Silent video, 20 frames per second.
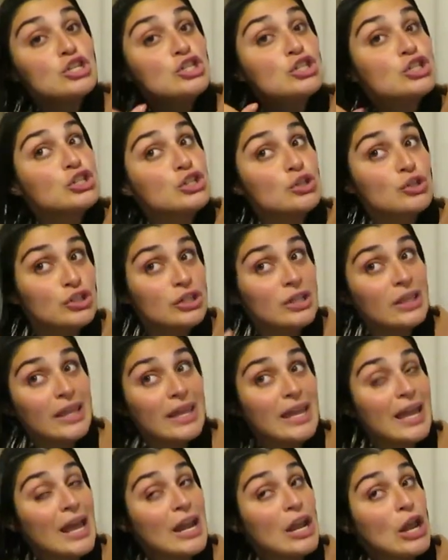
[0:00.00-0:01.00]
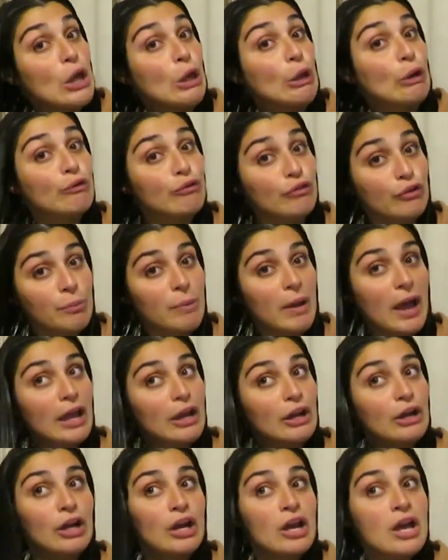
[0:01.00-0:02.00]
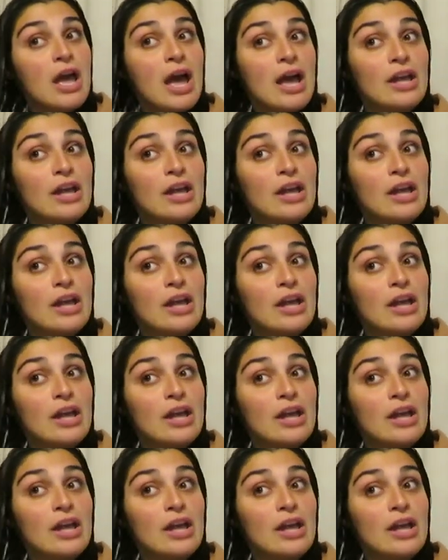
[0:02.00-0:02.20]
certainly an overpacker.